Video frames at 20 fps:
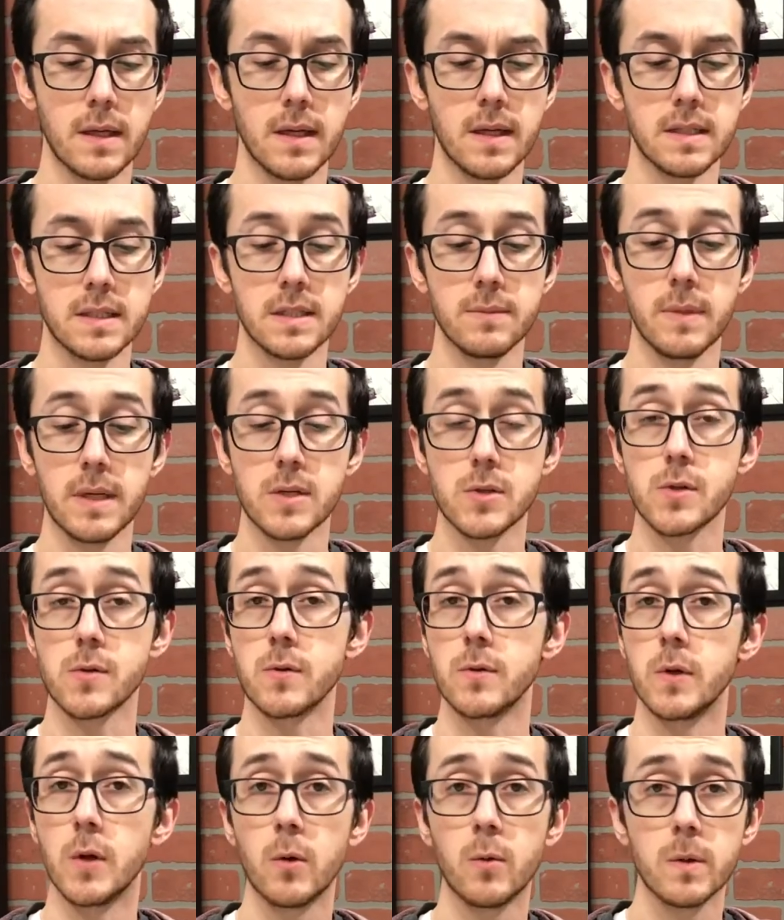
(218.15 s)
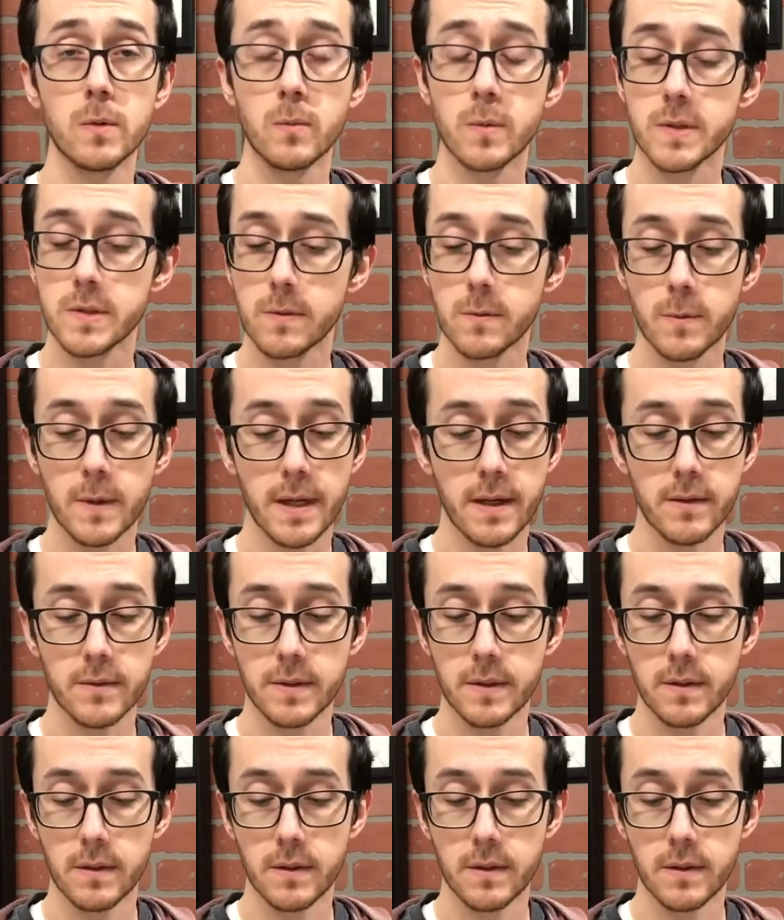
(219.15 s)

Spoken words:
to make sure no one was around.